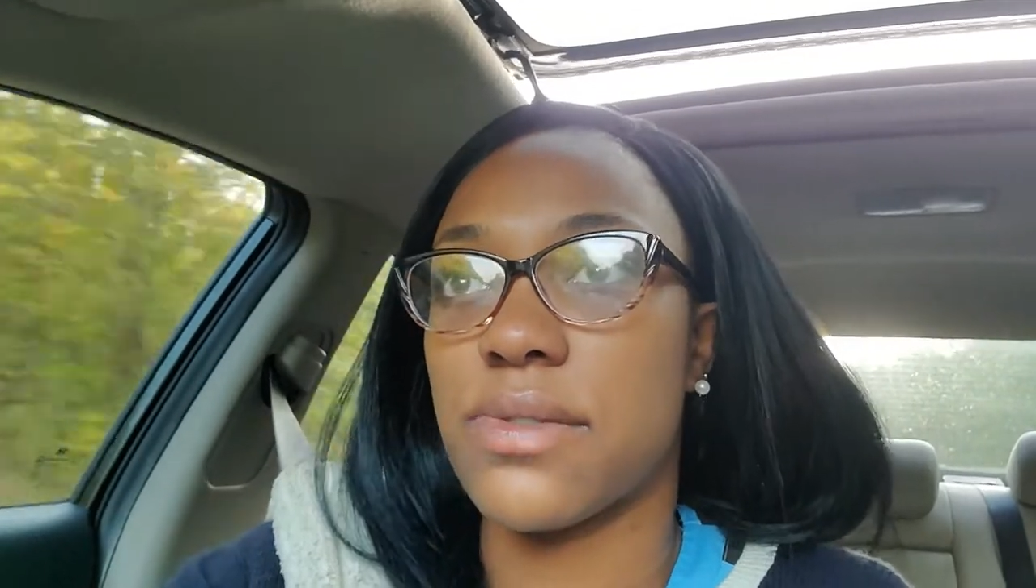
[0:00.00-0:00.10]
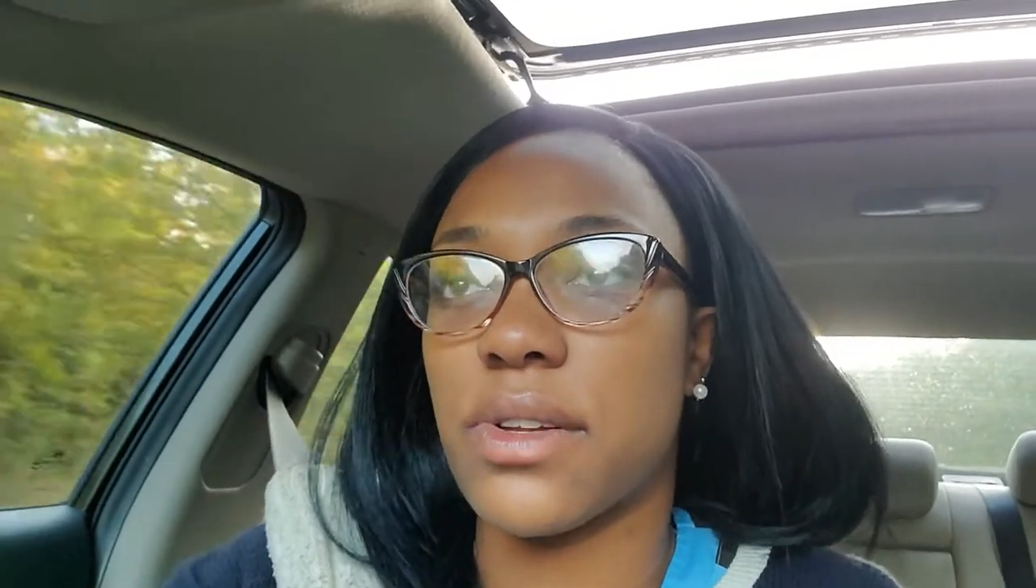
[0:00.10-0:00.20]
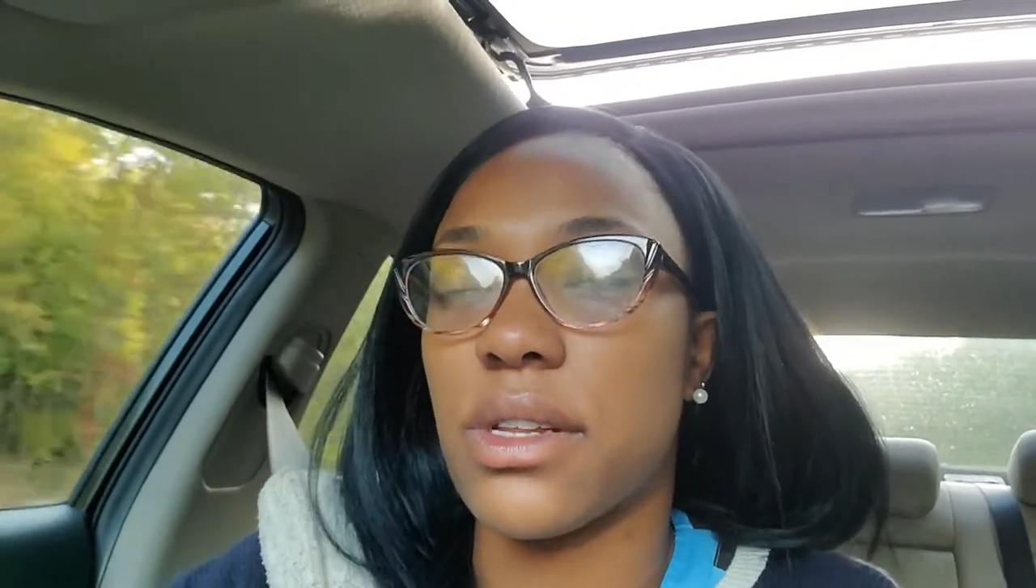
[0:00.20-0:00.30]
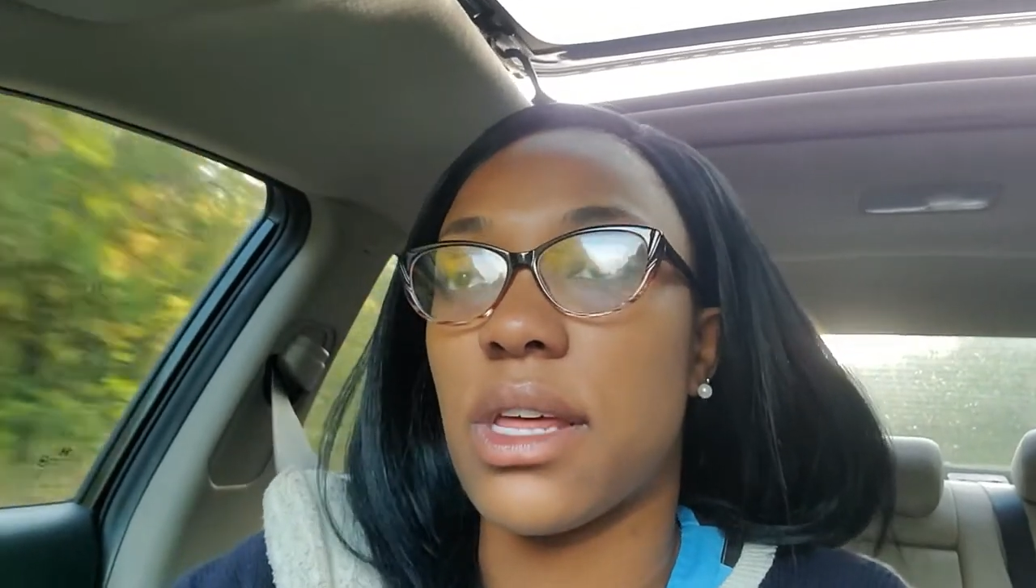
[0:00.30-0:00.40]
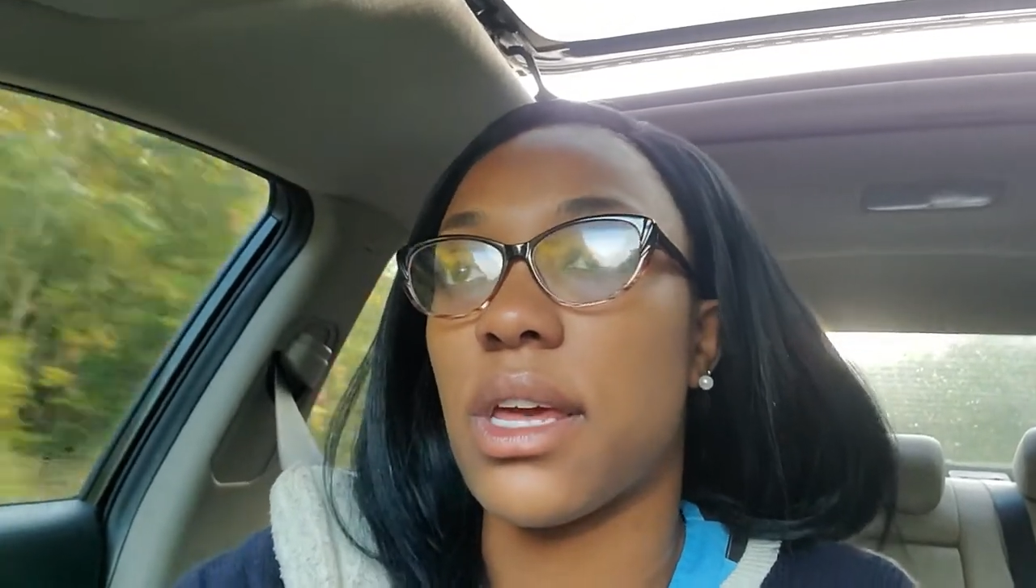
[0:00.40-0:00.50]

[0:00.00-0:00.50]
feel